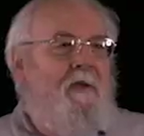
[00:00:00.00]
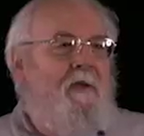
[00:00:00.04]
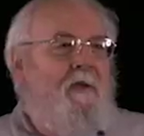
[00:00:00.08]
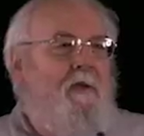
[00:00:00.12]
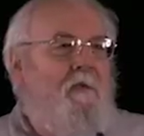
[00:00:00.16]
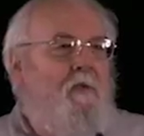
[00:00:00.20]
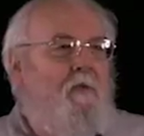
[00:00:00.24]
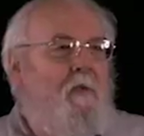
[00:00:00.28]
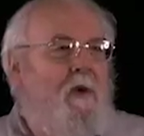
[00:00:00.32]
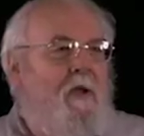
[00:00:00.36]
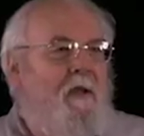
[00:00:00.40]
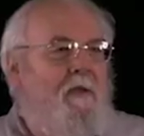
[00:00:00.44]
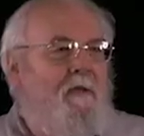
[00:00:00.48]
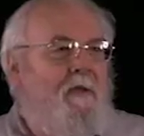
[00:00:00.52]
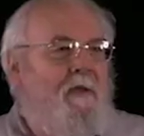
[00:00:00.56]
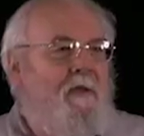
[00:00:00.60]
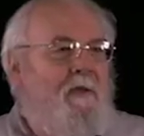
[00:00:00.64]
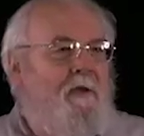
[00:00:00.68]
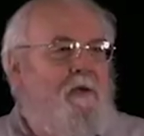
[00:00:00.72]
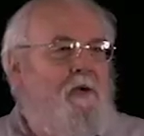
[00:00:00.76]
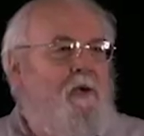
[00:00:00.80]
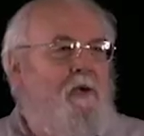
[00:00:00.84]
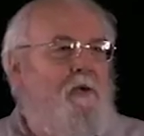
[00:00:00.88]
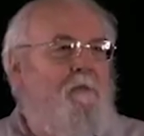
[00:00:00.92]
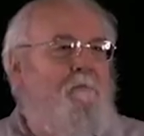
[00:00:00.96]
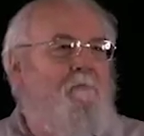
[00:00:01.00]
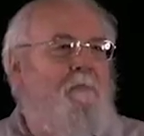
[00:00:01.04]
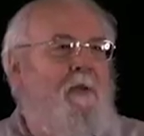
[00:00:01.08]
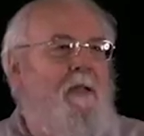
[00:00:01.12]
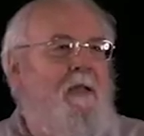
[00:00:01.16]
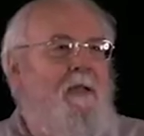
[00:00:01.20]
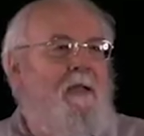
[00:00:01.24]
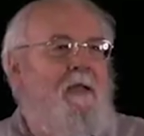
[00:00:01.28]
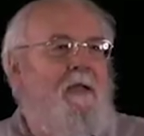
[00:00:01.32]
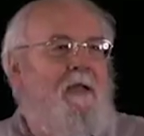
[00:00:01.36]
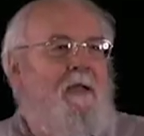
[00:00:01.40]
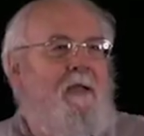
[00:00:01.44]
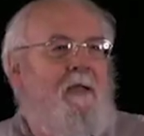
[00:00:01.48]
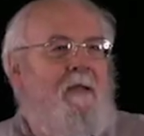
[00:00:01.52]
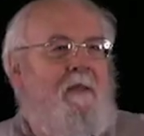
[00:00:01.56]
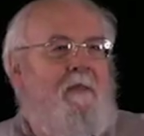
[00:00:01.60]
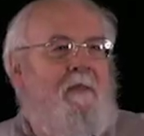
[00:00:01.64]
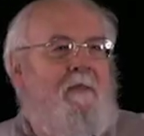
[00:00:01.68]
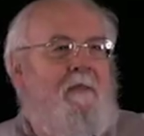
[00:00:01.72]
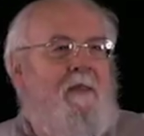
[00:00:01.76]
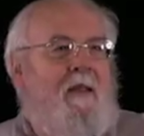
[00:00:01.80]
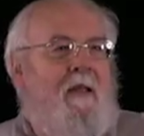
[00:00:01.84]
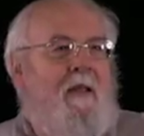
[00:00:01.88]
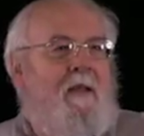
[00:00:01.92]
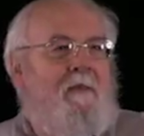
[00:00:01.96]
Well, it could be
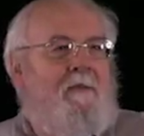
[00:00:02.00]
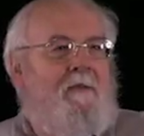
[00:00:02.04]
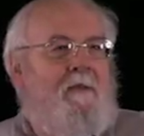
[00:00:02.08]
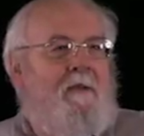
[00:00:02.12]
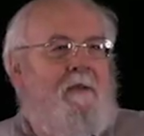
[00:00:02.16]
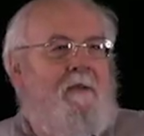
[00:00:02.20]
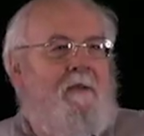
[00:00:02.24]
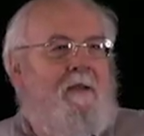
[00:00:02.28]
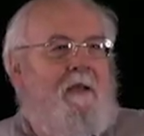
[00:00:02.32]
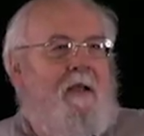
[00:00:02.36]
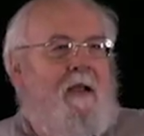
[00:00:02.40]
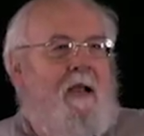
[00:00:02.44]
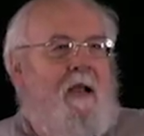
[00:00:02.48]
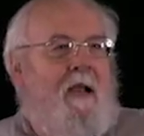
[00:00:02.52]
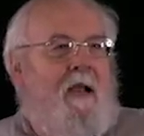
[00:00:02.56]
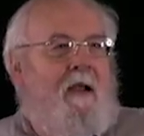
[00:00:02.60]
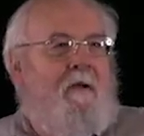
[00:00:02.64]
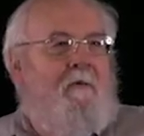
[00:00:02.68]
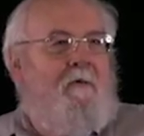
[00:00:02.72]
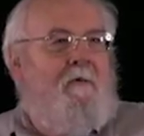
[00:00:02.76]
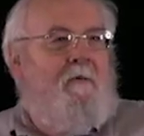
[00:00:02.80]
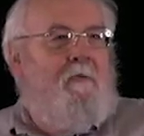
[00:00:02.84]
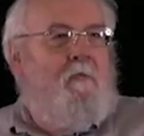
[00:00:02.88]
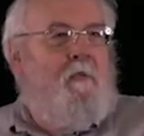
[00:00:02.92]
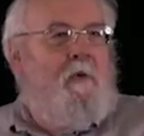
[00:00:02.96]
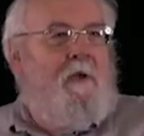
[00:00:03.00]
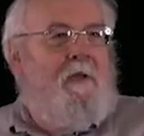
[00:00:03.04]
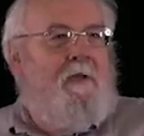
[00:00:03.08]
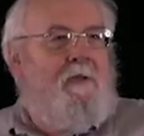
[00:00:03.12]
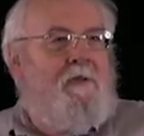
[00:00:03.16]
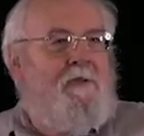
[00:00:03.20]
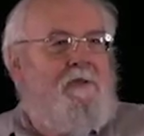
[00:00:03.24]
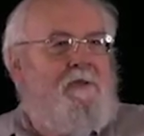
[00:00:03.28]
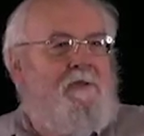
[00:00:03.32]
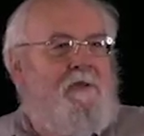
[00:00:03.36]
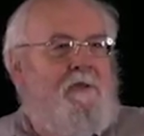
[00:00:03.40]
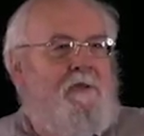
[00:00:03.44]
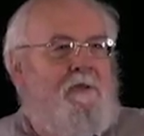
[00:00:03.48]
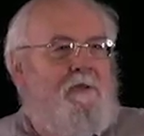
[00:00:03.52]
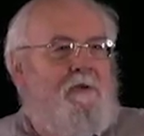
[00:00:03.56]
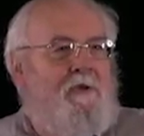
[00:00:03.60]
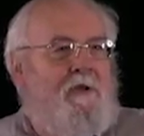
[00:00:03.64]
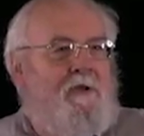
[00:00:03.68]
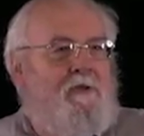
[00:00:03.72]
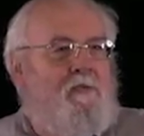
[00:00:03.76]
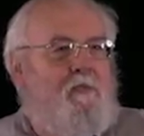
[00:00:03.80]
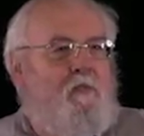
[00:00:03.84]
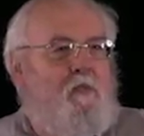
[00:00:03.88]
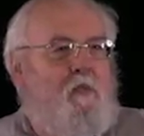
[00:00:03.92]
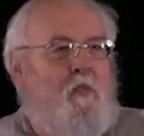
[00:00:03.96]
that Aaron wins
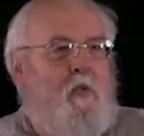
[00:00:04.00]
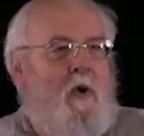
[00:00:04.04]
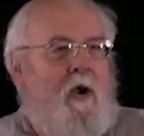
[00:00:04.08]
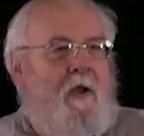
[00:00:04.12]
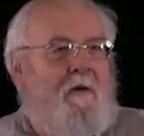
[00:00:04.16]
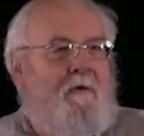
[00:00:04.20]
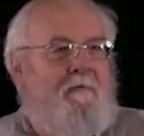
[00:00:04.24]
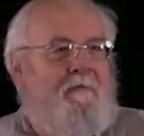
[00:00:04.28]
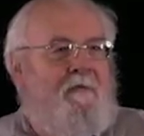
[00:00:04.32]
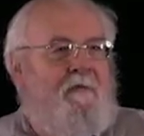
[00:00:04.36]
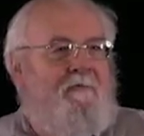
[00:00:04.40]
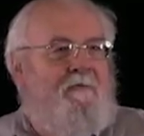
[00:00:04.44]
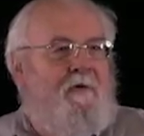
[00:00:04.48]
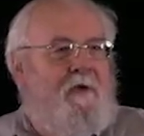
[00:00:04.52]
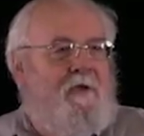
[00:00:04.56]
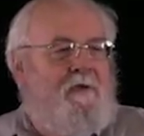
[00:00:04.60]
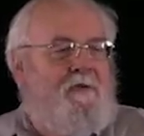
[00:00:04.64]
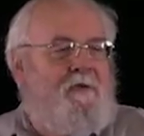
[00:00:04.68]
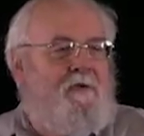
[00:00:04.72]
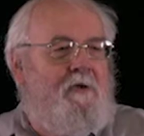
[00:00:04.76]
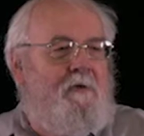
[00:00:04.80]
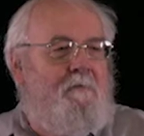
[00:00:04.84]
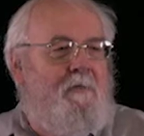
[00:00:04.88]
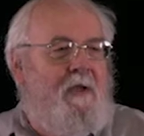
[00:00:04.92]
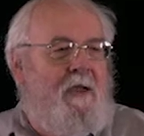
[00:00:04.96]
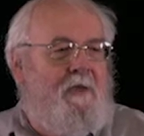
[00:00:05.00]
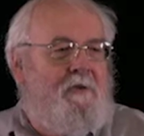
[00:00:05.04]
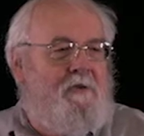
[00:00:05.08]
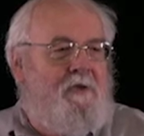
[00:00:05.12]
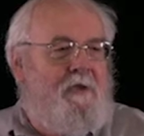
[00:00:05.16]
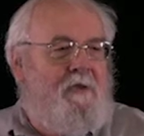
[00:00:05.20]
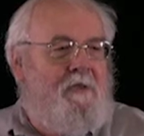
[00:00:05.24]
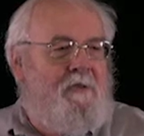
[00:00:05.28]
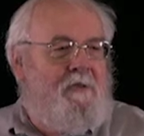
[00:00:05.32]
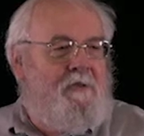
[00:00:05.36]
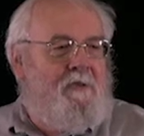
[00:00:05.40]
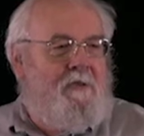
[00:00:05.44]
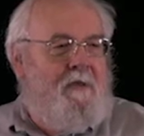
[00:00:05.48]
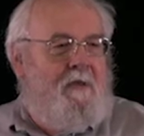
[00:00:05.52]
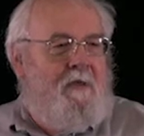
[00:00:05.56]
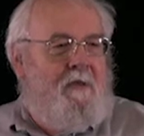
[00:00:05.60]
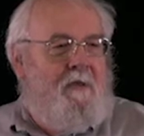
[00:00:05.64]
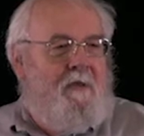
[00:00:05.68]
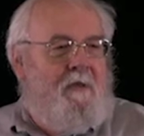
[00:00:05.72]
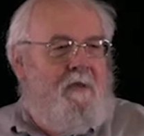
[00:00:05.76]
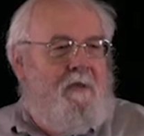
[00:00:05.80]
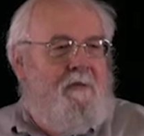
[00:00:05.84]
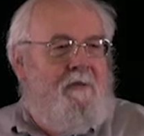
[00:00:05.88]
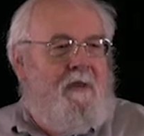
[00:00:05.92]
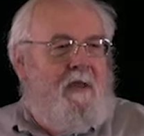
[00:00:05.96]
just one of the first two matches.
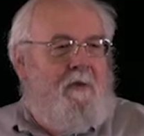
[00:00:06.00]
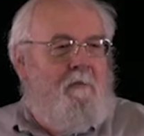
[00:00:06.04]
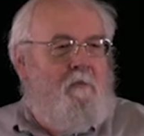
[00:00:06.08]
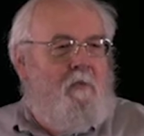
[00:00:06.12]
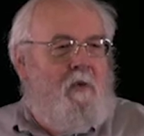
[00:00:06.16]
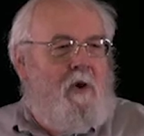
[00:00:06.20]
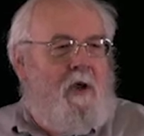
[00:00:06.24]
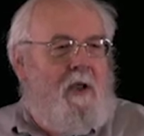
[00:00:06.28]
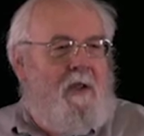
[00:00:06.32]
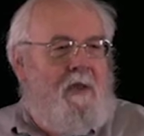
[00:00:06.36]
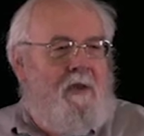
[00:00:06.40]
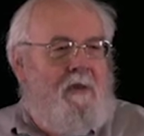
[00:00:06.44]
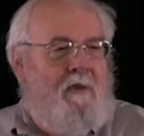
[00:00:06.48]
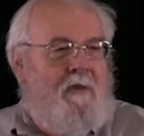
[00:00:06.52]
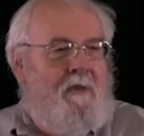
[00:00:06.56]
In that way,